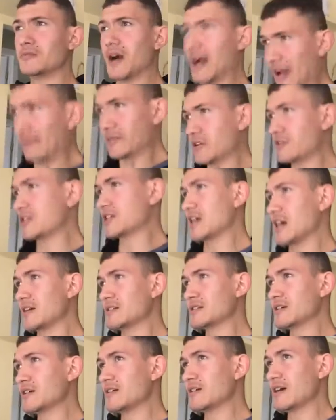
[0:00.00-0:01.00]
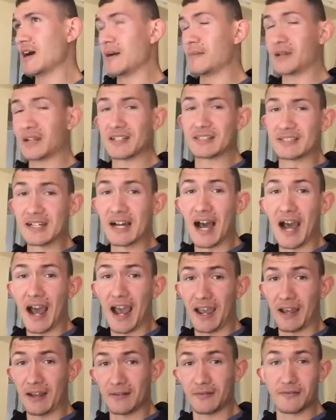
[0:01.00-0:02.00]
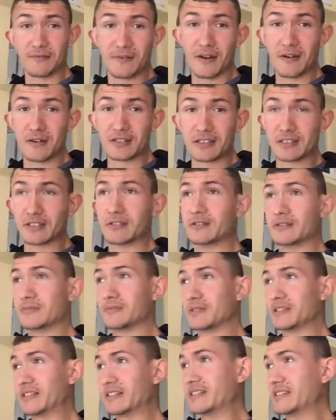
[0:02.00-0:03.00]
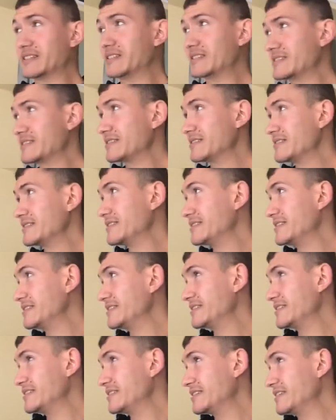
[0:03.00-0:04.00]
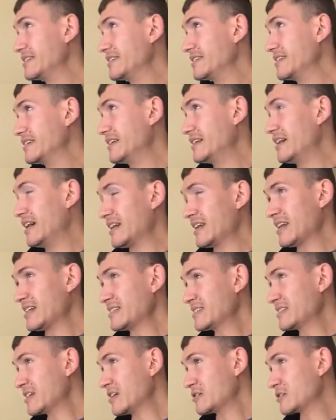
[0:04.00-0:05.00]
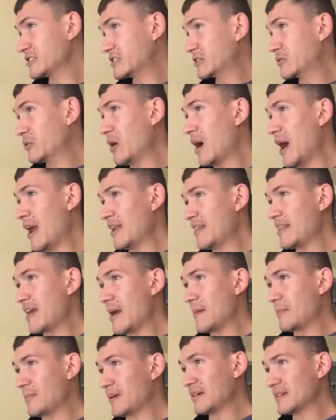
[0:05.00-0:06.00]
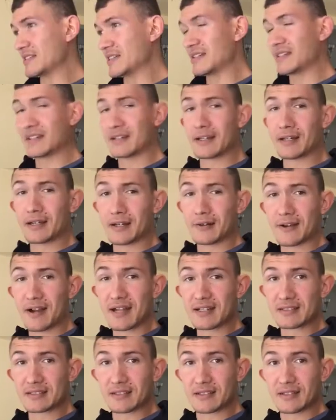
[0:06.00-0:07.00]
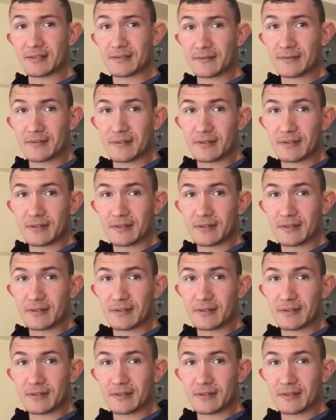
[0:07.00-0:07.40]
I have no shelter. I'm going to die very soon because I guess I'll go squat in that building and get arrested.